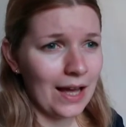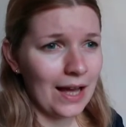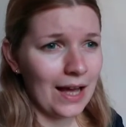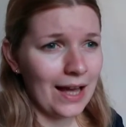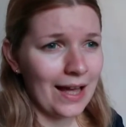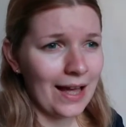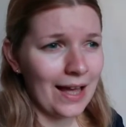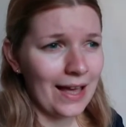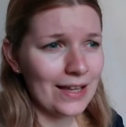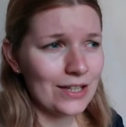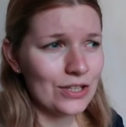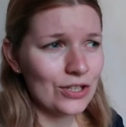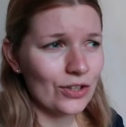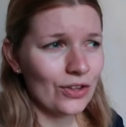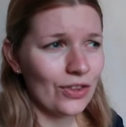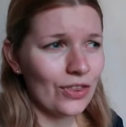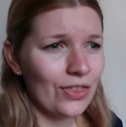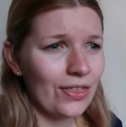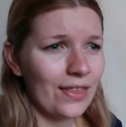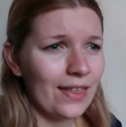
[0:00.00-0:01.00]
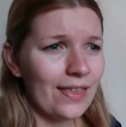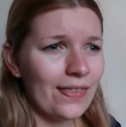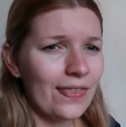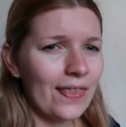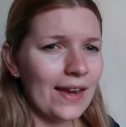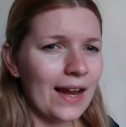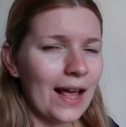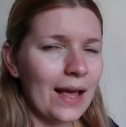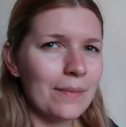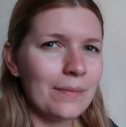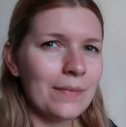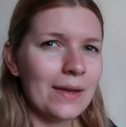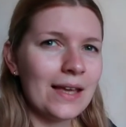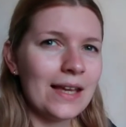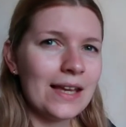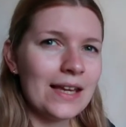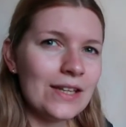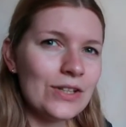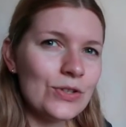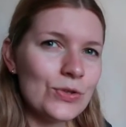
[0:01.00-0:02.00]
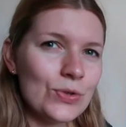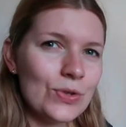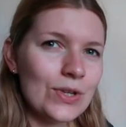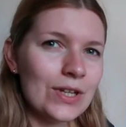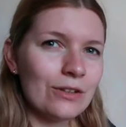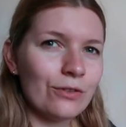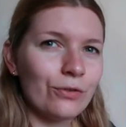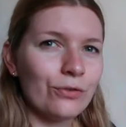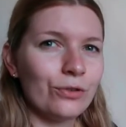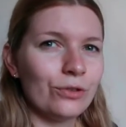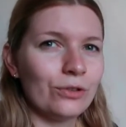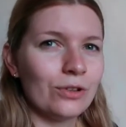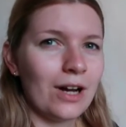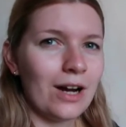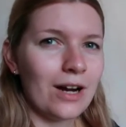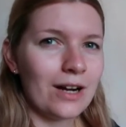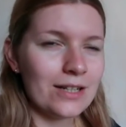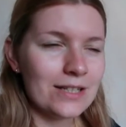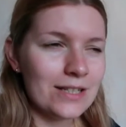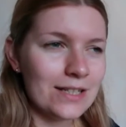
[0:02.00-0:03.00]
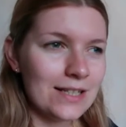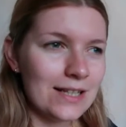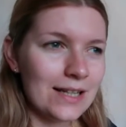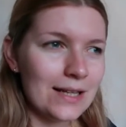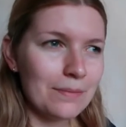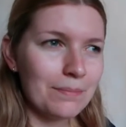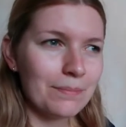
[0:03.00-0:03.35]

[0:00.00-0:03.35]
I don't think that I'm into it full-heartedly,